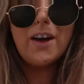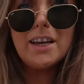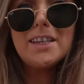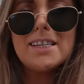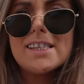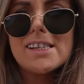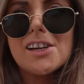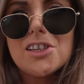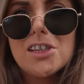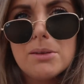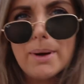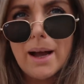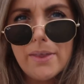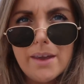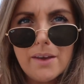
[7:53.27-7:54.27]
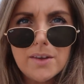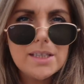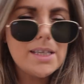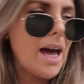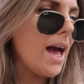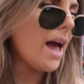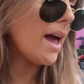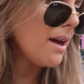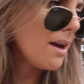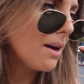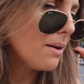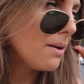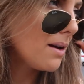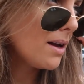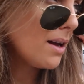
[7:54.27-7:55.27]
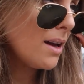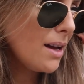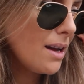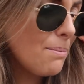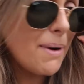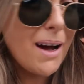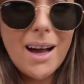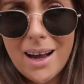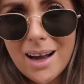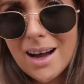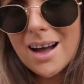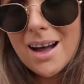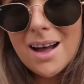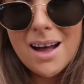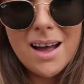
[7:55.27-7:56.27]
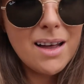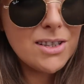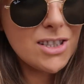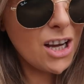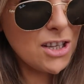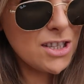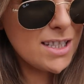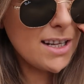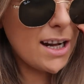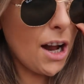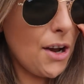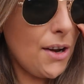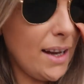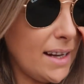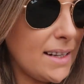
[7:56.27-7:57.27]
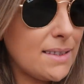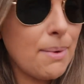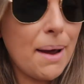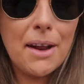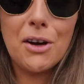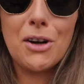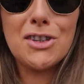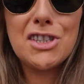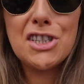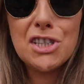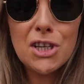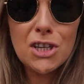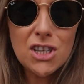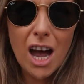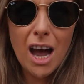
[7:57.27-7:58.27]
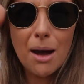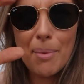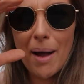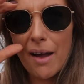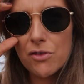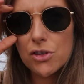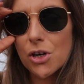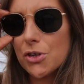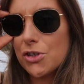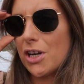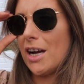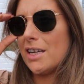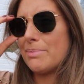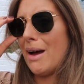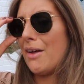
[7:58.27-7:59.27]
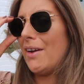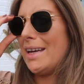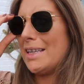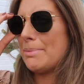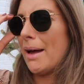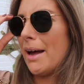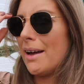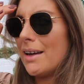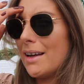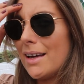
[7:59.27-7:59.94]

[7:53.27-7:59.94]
that I did actually wear the other day. But to go to Taconi's when I got stood up. I haven't told you guys about this, but